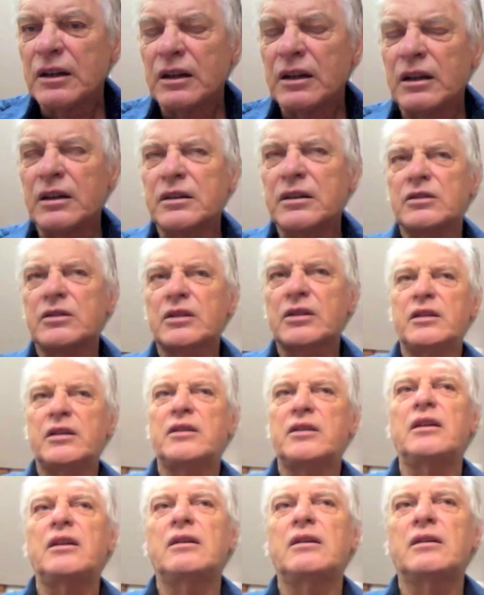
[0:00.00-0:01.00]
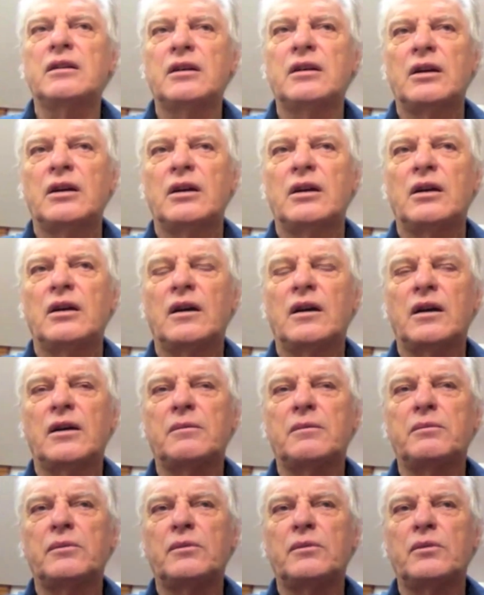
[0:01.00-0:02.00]
Because I think
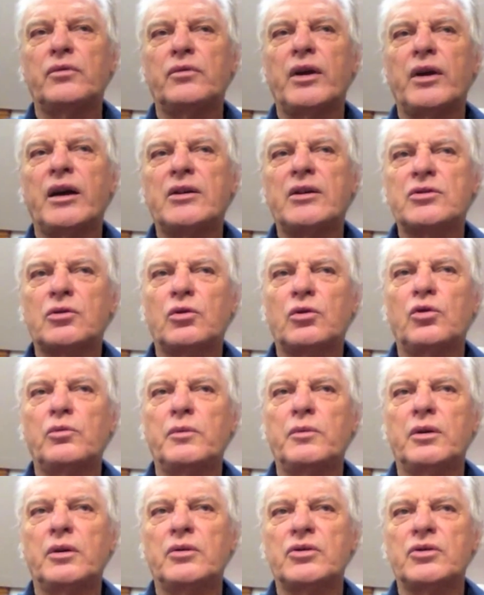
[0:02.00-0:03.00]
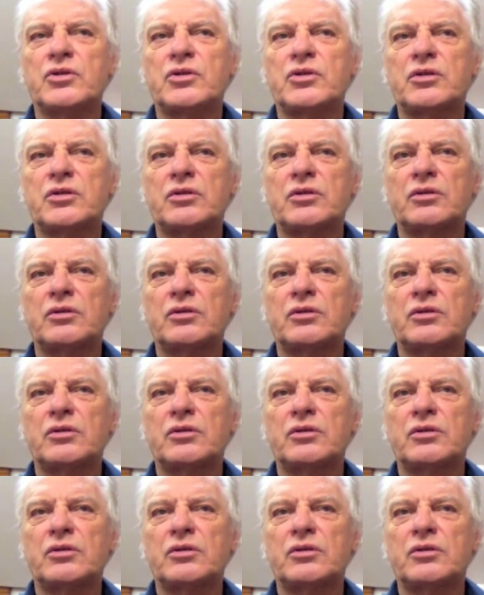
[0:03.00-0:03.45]
that's almost